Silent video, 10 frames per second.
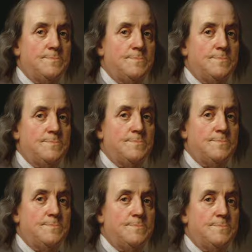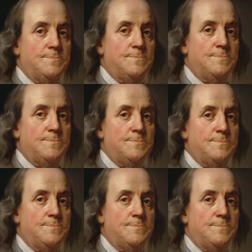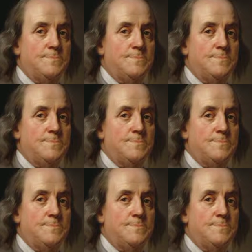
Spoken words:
(silence)